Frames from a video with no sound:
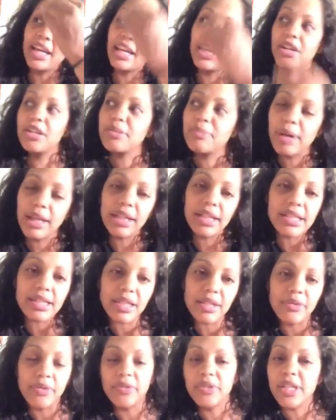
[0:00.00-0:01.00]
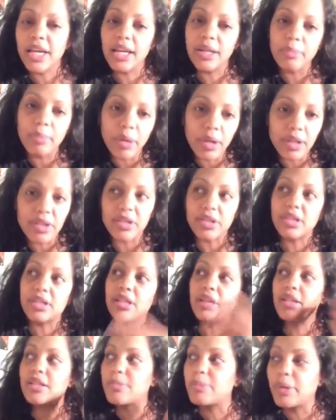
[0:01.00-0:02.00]
here's my list of ten books or
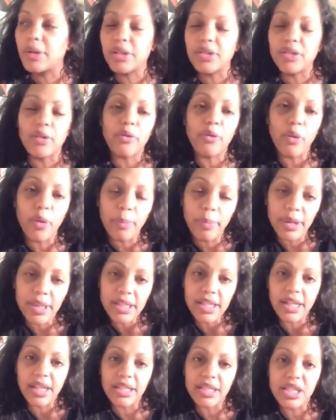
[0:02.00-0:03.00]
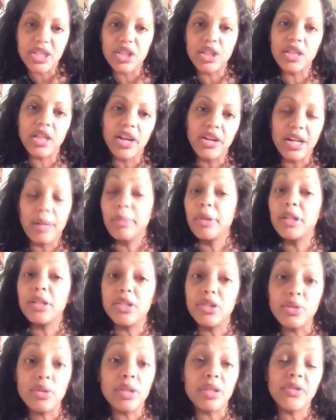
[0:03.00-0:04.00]
six books or four books that I teach a year, and I'm going
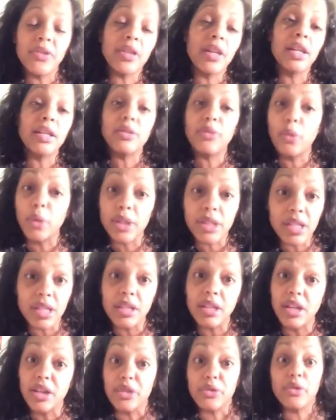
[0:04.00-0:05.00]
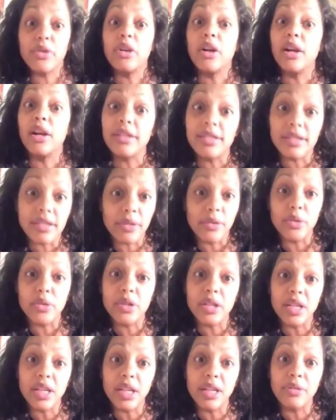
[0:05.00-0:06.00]
to do this for the next fourteen years regardless of who's
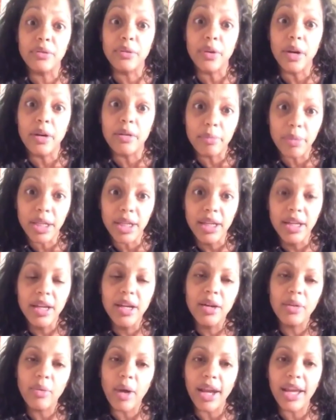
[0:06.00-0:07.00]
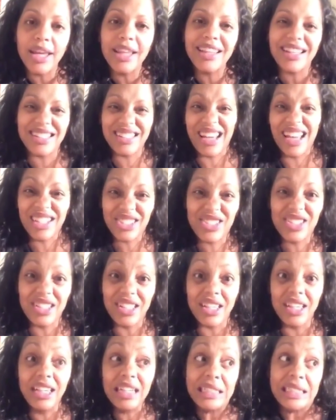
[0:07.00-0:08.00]
sitting in front of me, right? That's
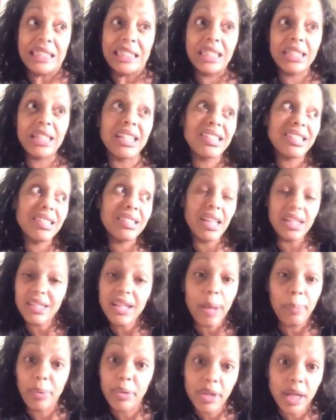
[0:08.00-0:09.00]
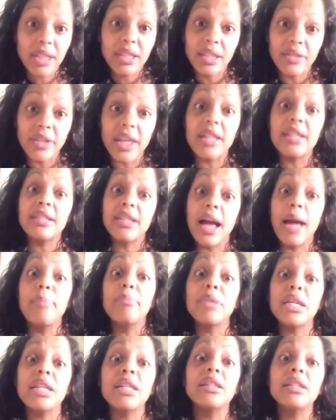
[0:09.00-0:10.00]
actually, that's that's not productive. That is not
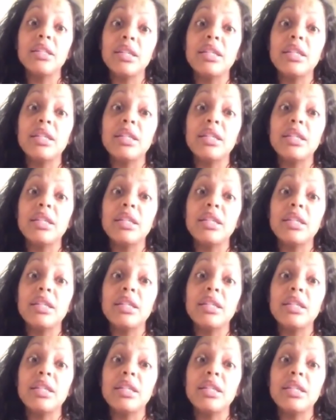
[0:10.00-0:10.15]
meeting the